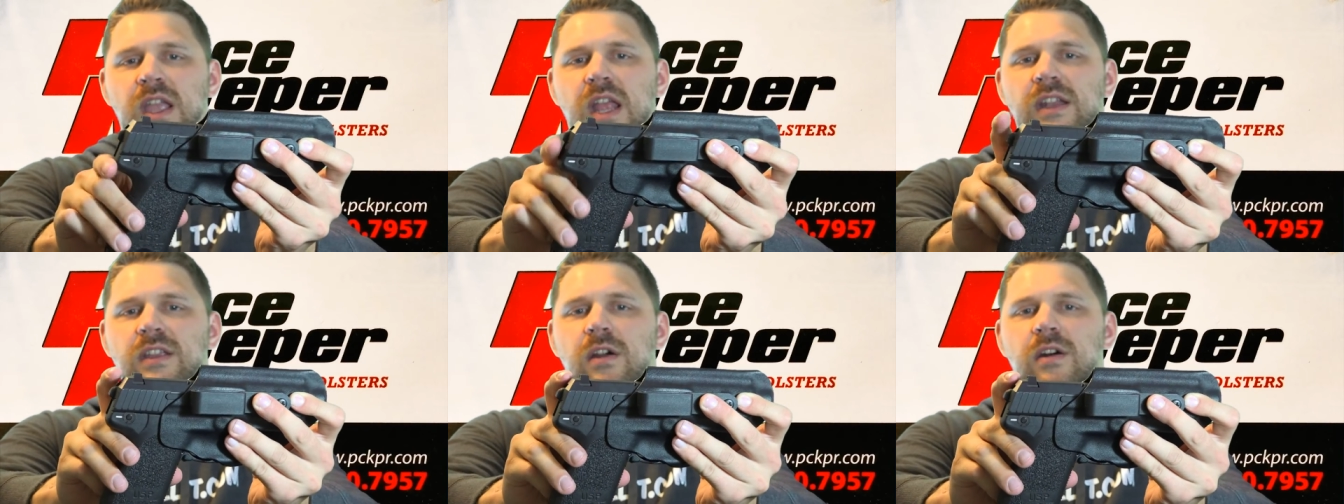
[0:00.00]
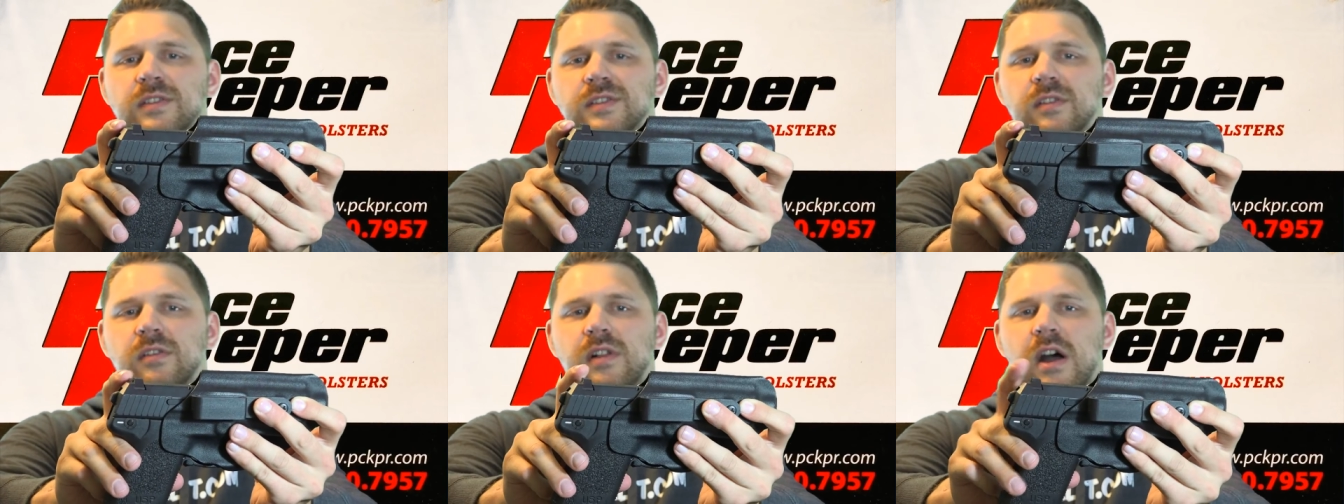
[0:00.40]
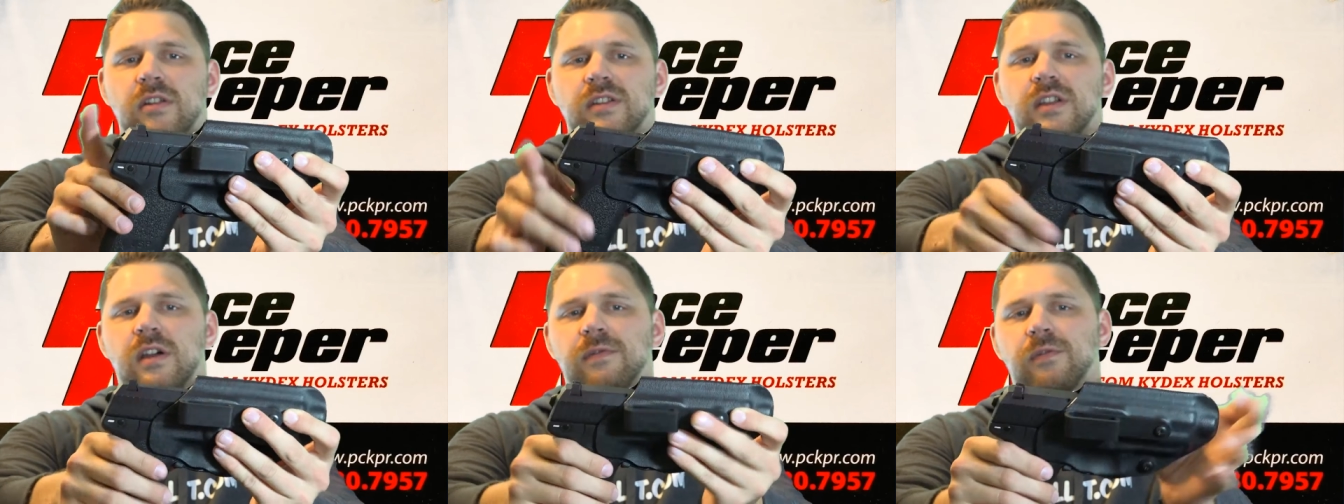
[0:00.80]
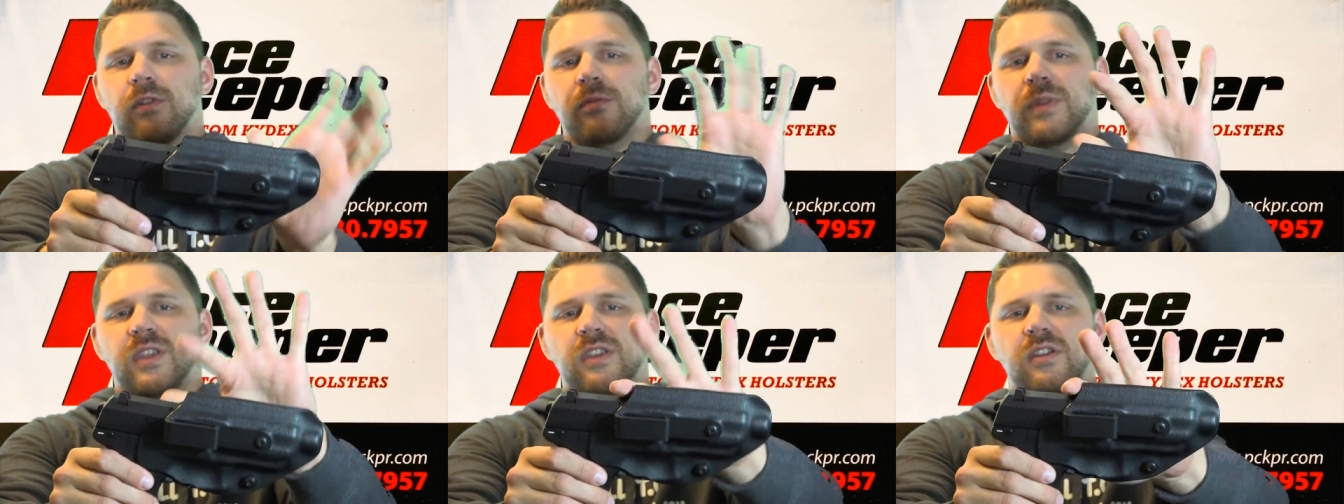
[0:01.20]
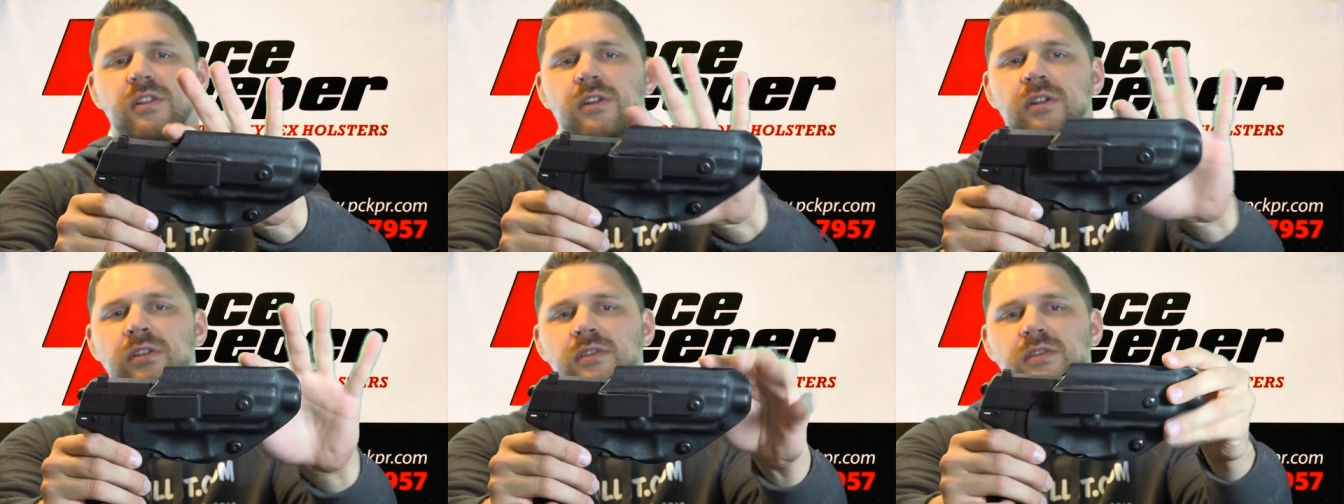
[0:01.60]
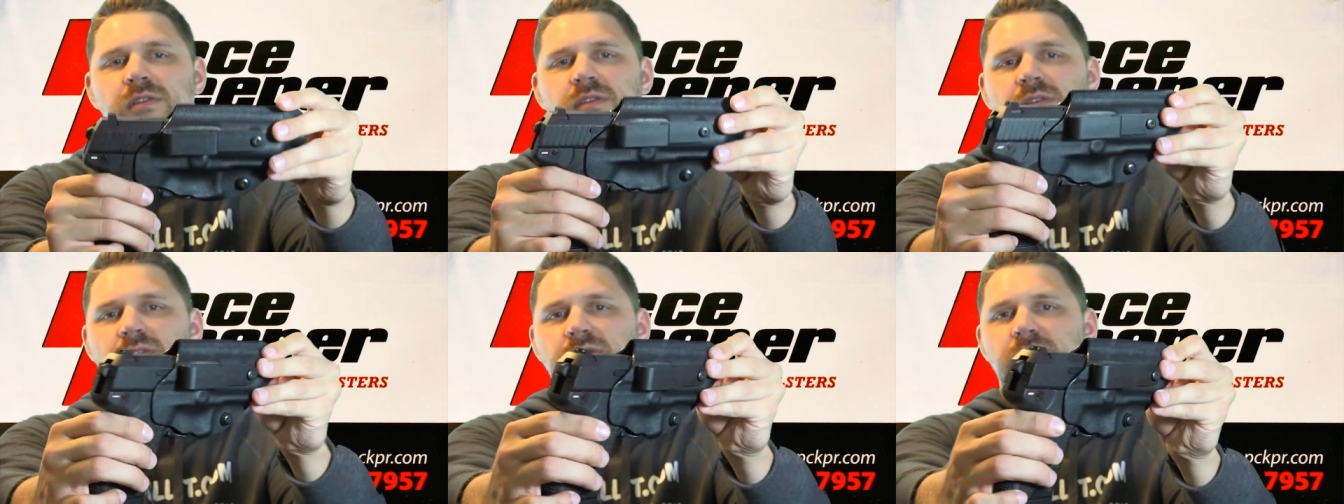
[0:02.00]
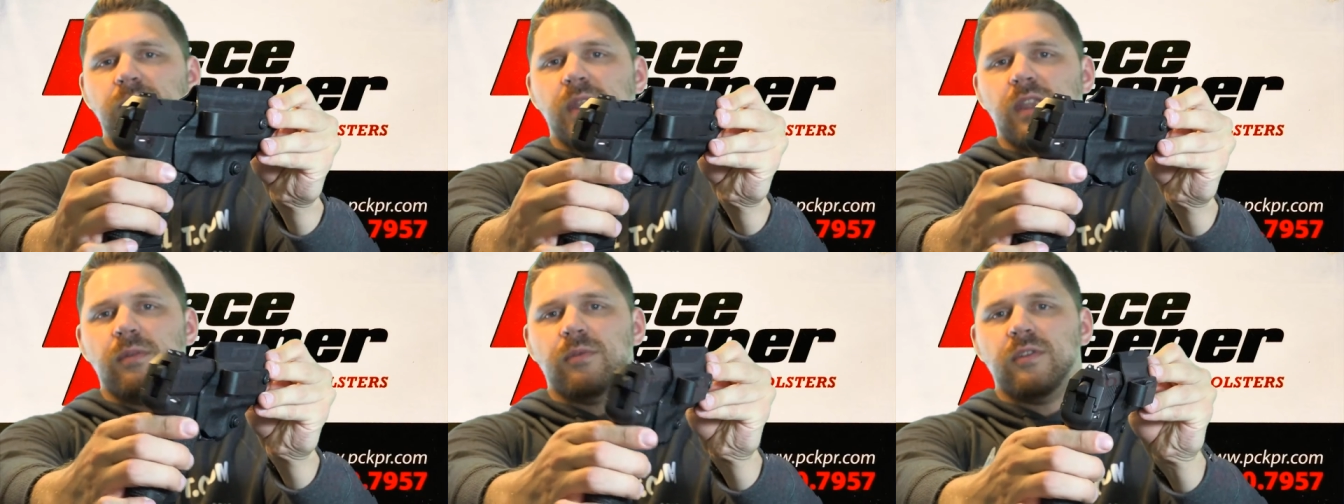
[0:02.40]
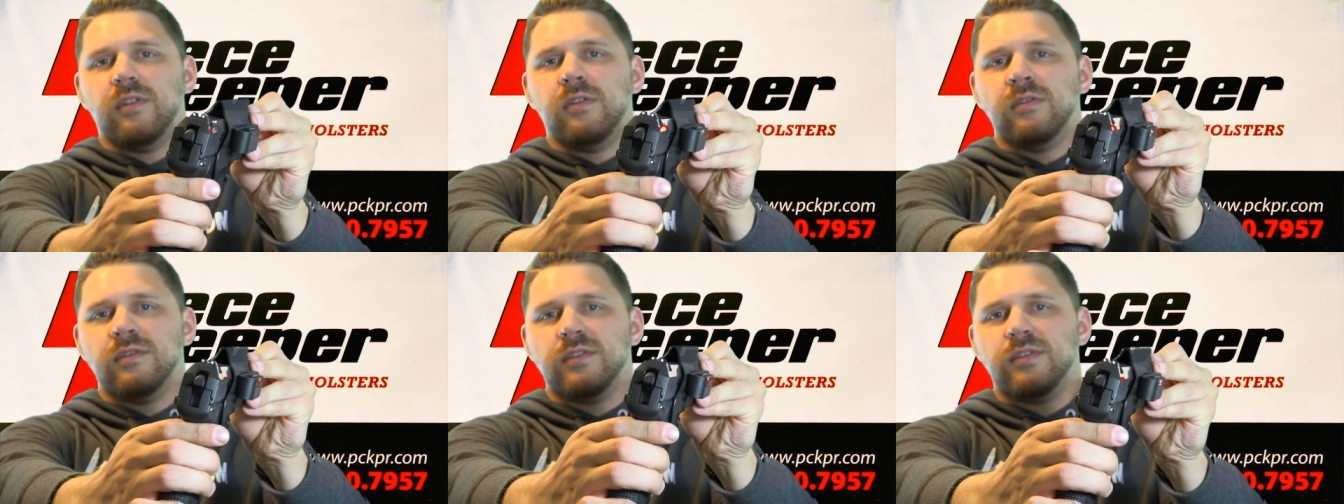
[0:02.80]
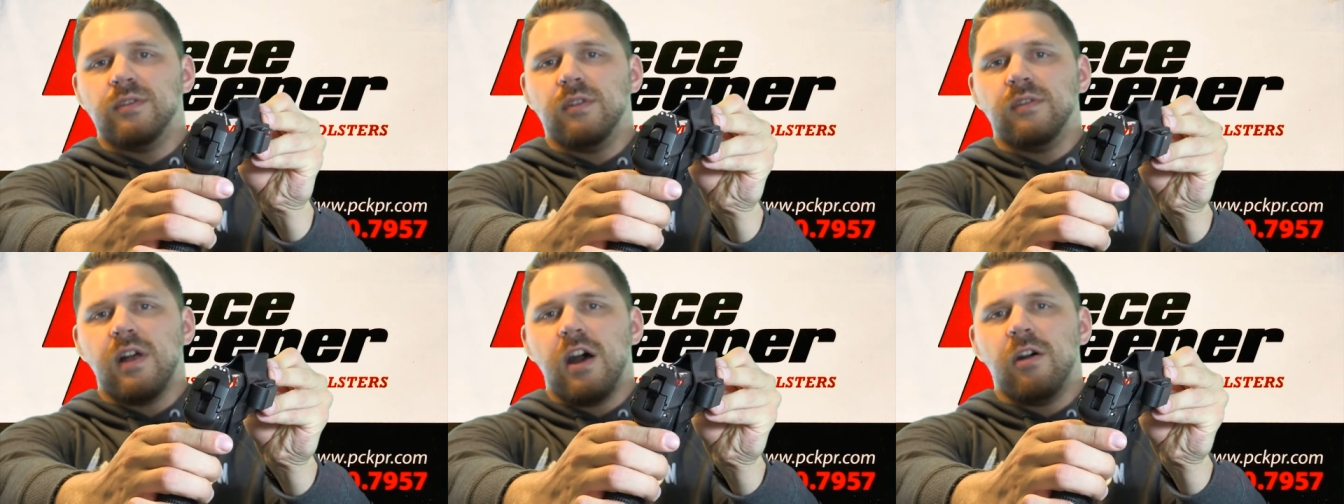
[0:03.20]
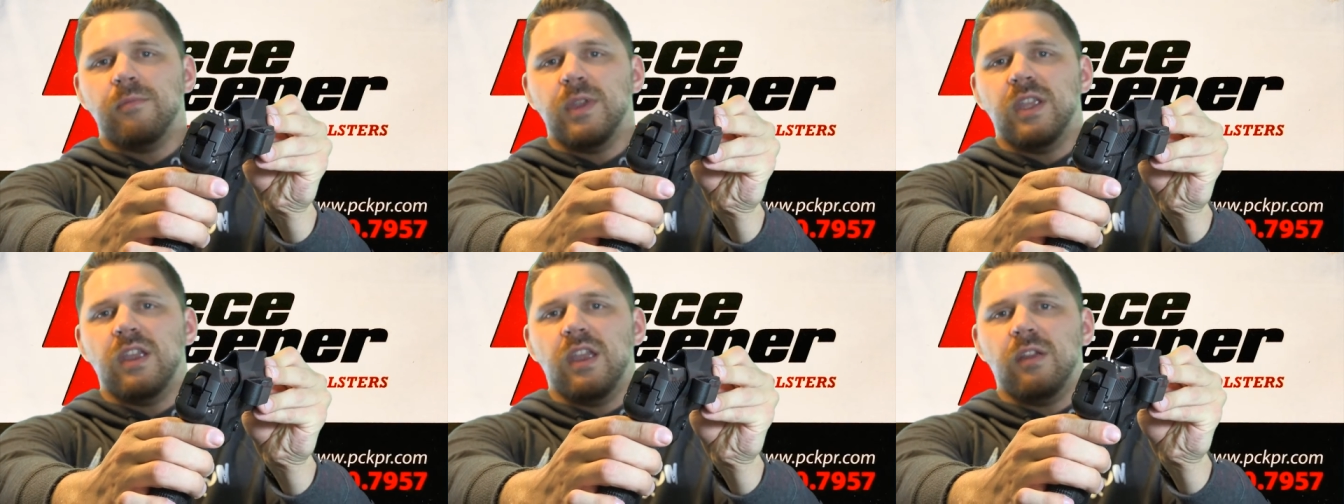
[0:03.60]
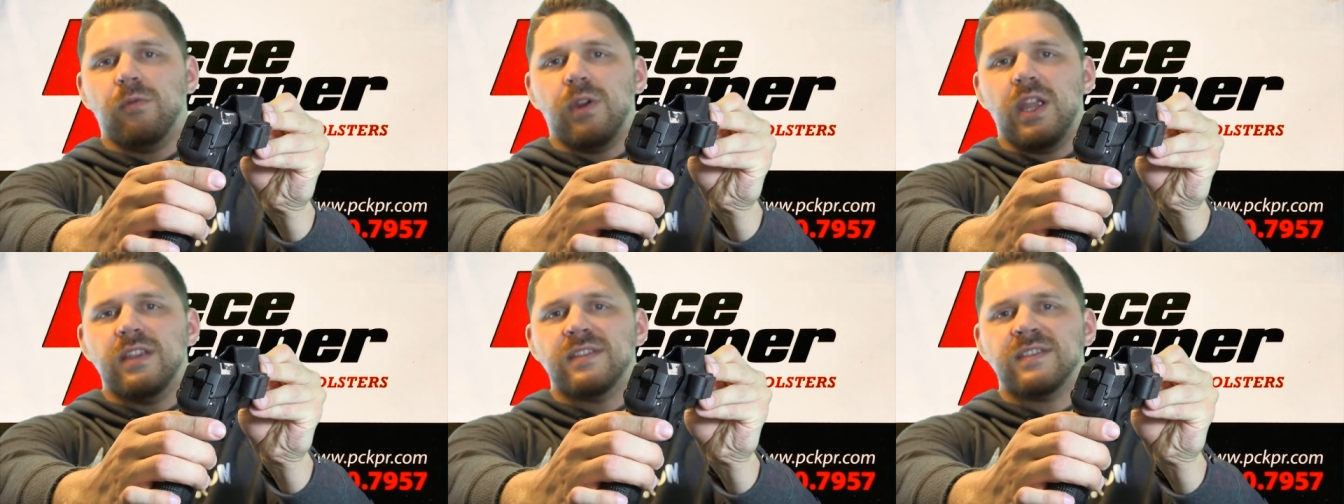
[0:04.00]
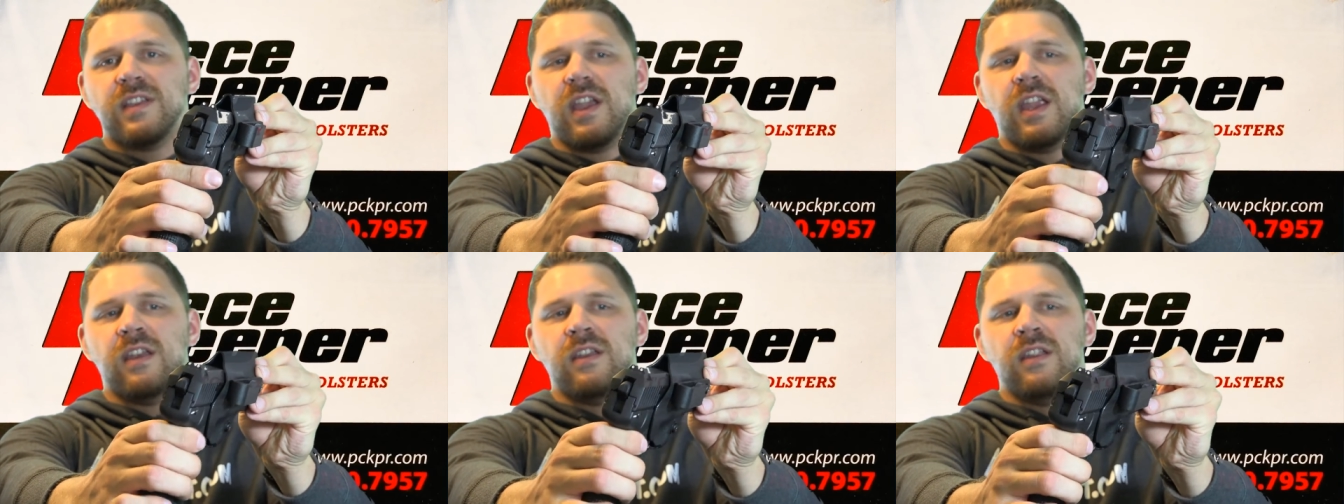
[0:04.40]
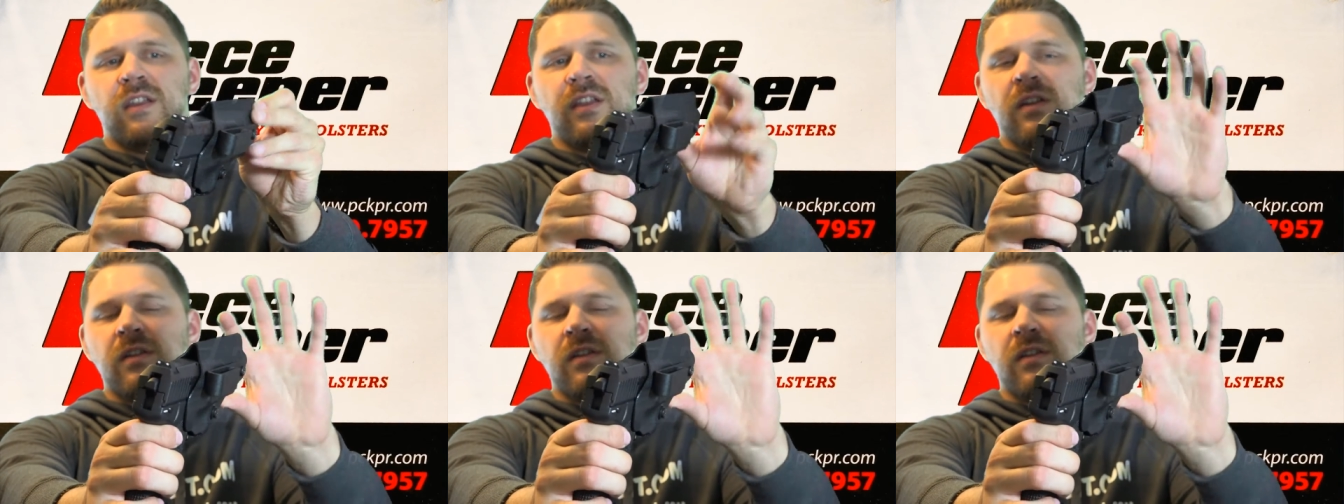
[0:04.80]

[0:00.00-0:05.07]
and he also allowed enough room here to be able to allow me a raised sight